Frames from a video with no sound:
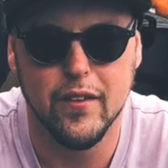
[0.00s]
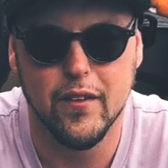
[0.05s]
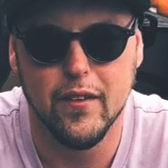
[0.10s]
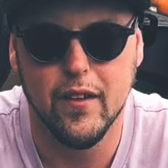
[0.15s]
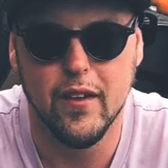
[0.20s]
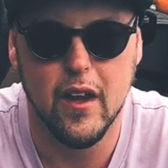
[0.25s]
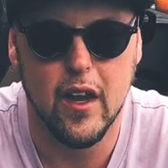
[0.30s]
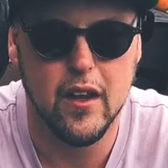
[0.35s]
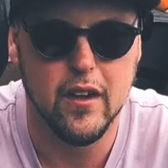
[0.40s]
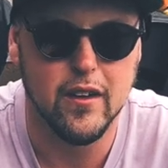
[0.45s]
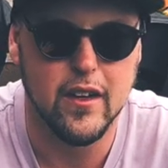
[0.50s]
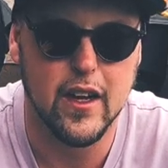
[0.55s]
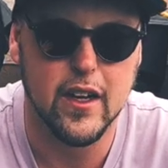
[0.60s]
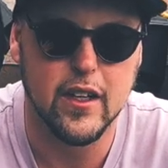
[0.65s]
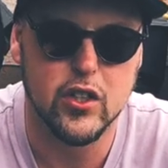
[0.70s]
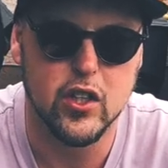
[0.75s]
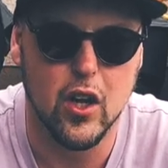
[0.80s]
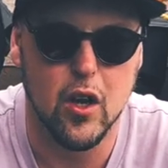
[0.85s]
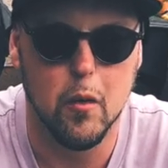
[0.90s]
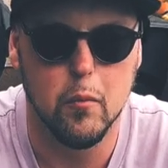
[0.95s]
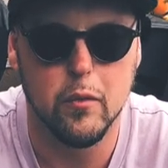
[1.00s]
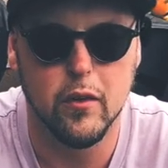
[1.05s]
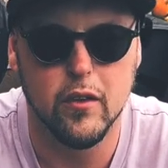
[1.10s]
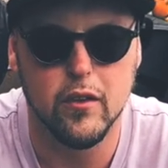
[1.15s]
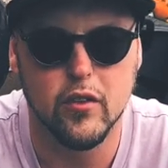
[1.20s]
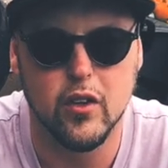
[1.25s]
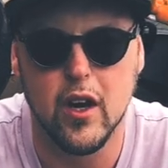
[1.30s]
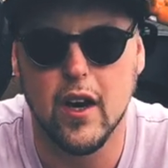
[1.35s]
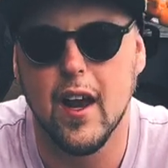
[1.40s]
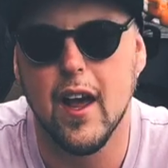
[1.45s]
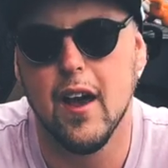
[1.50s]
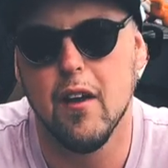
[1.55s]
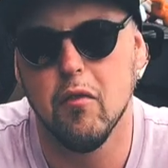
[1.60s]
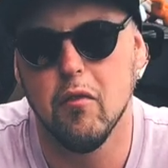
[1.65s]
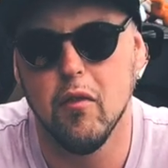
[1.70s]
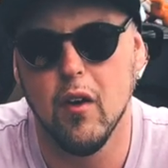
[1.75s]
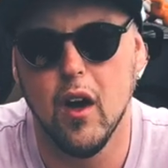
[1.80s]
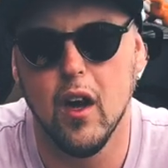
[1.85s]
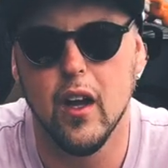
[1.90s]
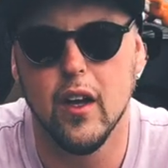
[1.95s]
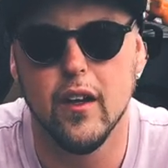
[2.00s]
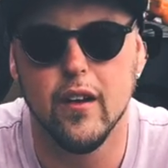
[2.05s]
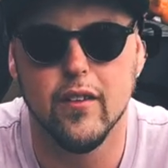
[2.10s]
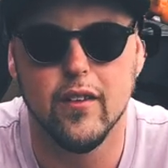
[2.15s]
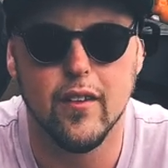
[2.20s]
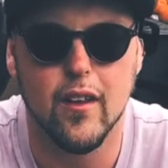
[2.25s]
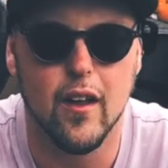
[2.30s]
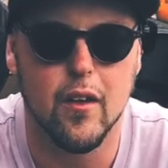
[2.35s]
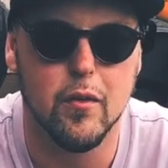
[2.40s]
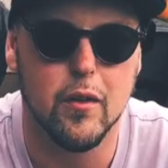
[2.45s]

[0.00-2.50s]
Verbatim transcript: and take jumps and try to have fun and stuff.